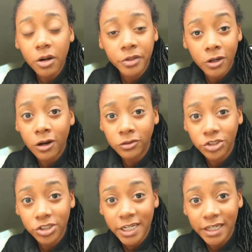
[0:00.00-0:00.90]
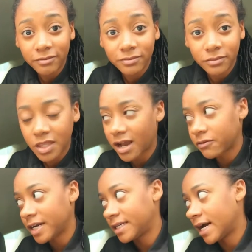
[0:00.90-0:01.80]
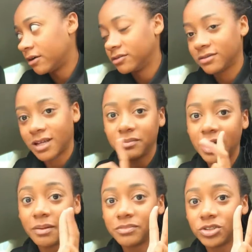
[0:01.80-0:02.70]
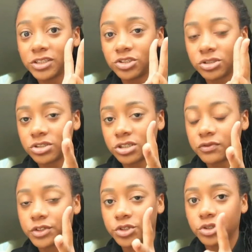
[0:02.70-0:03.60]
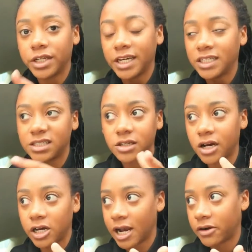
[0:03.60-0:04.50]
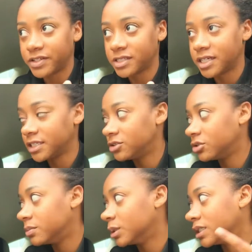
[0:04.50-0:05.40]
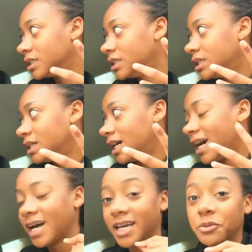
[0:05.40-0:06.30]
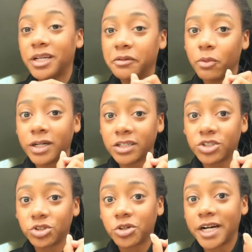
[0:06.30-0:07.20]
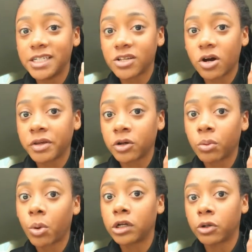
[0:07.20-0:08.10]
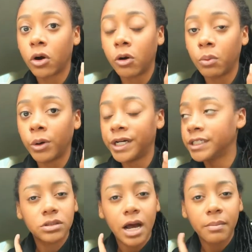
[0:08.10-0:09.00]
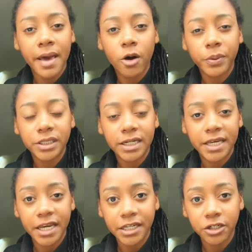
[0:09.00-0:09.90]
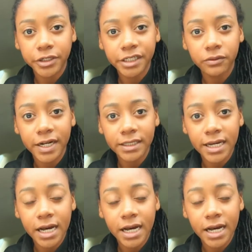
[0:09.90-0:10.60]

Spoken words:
at Comic-Con today. Not right now. I'm doing two shifts today. It's not always that I do, but I really wanted to try this Comic-Con one. I'm helping in a catering right